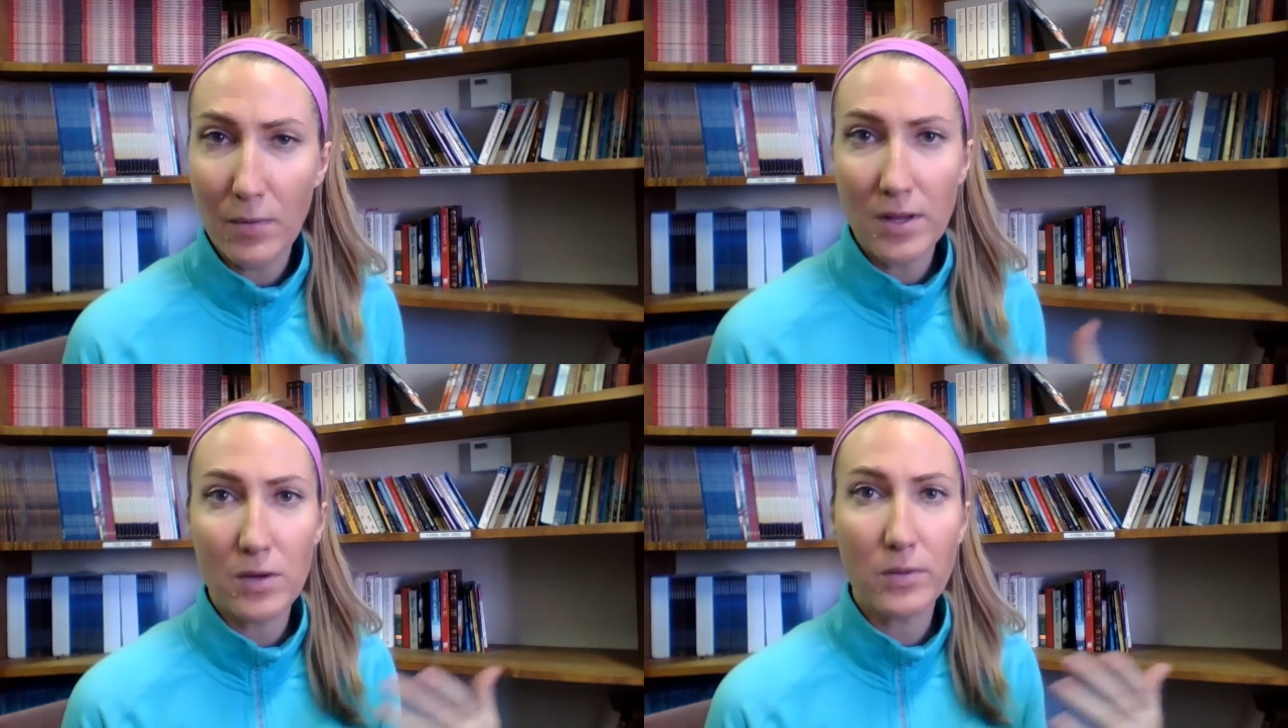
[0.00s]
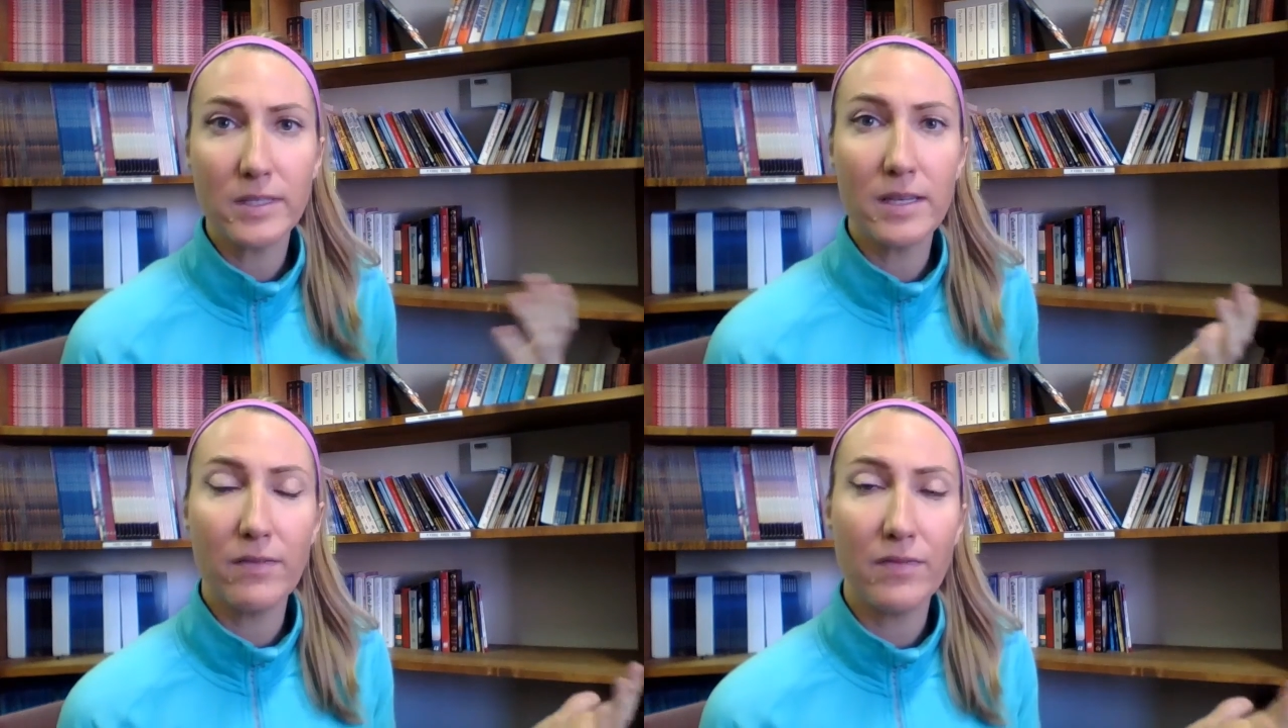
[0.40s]
I want to go
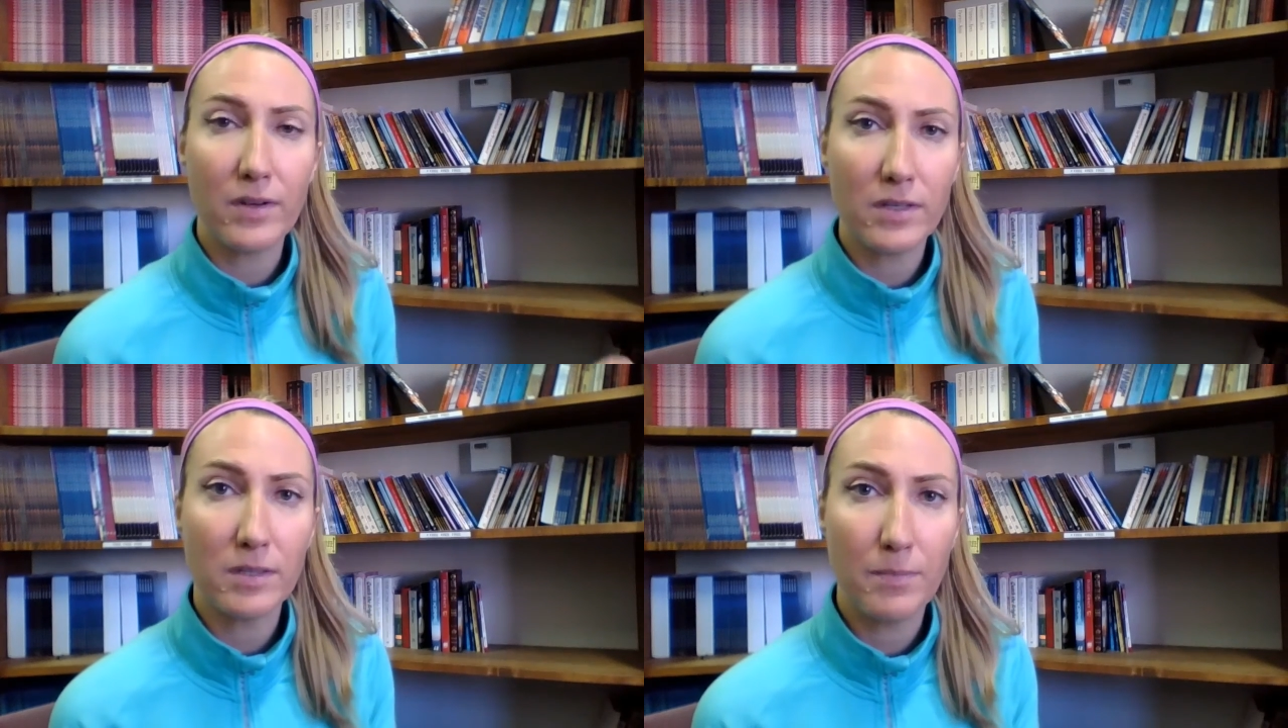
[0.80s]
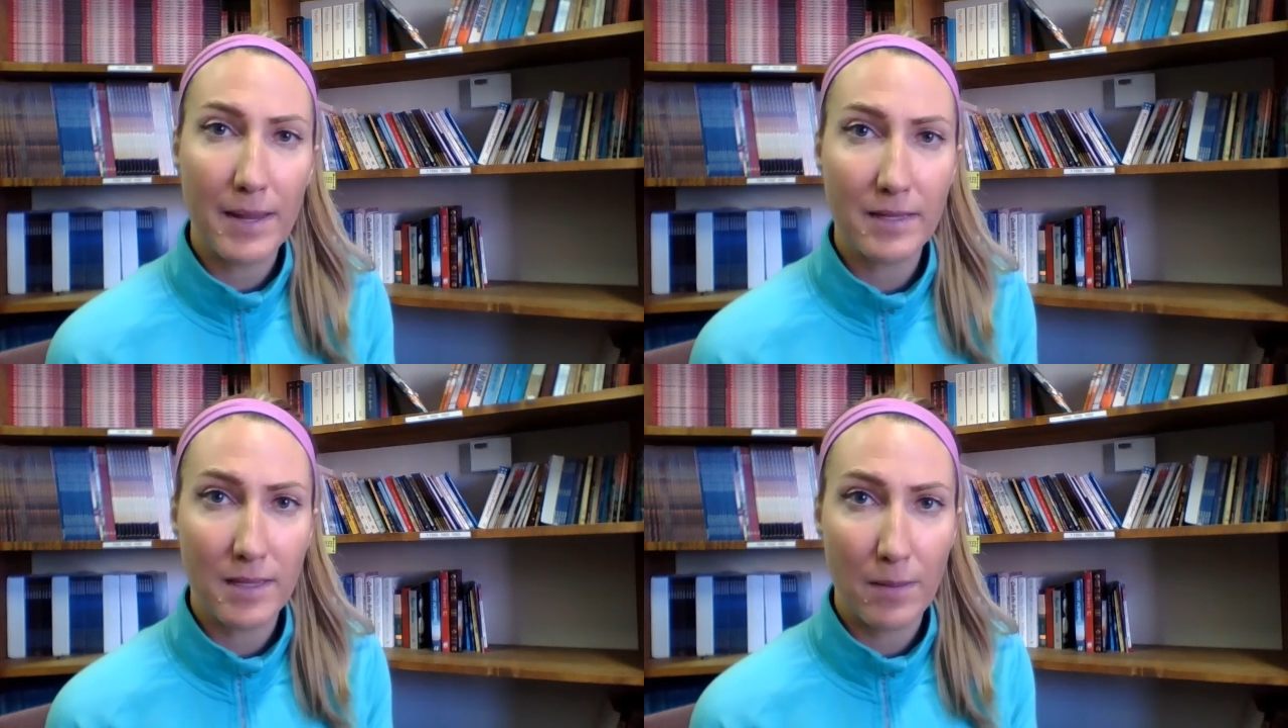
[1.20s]
see if there's
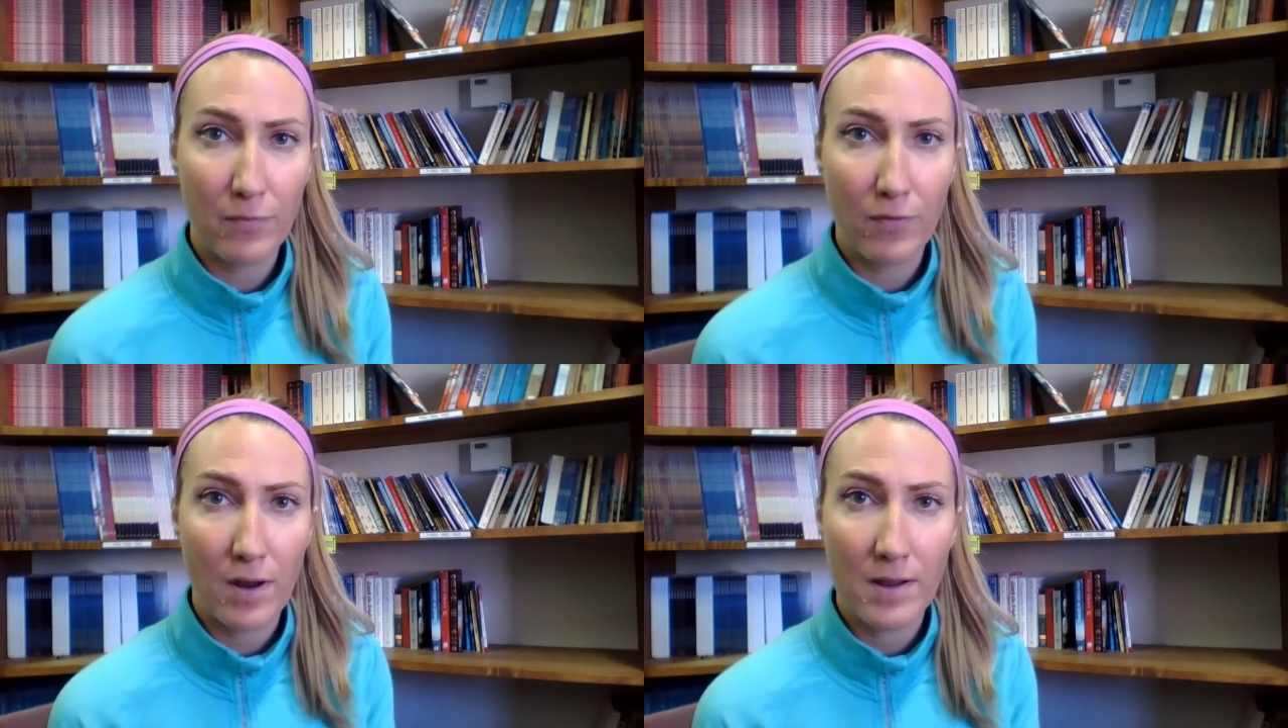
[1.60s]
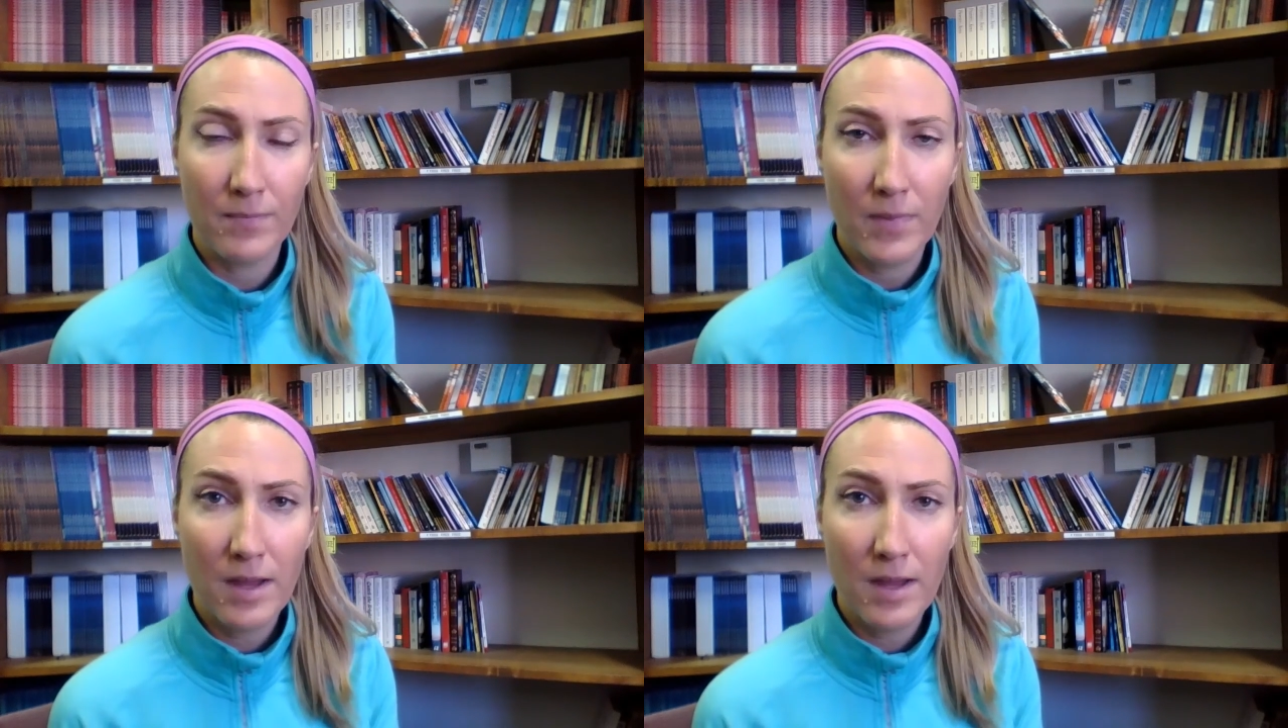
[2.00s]
space up front.